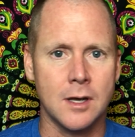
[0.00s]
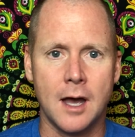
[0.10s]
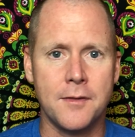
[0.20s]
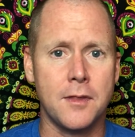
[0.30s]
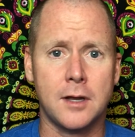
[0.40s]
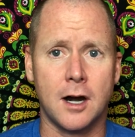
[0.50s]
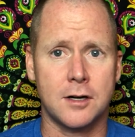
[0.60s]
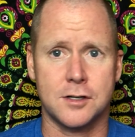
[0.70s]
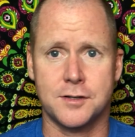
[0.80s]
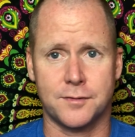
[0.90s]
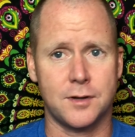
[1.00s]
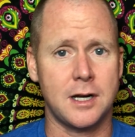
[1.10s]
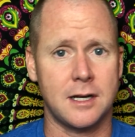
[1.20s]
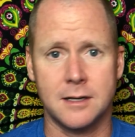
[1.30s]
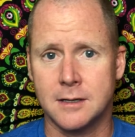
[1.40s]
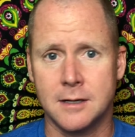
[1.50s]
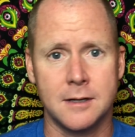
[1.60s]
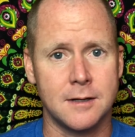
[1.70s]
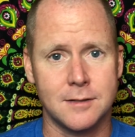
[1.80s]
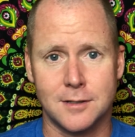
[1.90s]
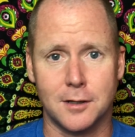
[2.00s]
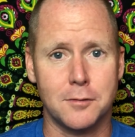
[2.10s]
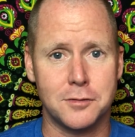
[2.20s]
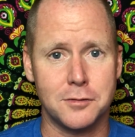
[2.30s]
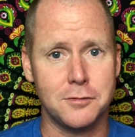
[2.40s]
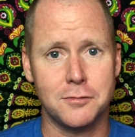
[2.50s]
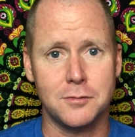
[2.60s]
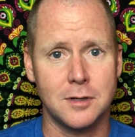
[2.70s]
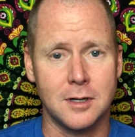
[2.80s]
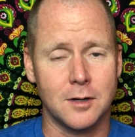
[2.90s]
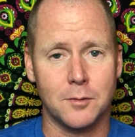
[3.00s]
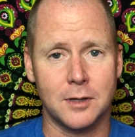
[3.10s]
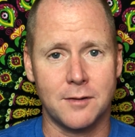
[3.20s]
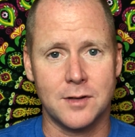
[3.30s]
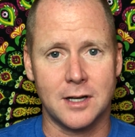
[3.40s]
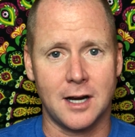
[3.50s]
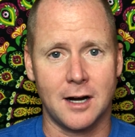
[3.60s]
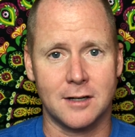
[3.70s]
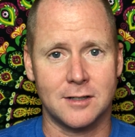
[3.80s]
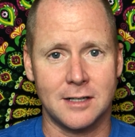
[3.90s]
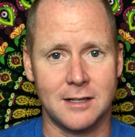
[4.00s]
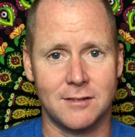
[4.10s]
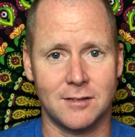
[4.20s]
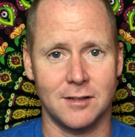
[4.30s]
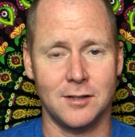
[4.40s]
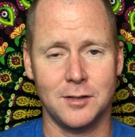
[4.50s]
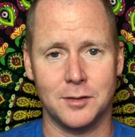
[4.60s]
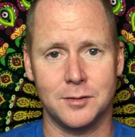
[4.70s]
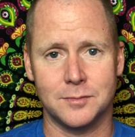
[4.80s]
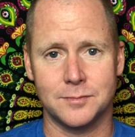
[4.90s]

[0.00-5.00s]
And then the character is free to go do whatever the character needs to do.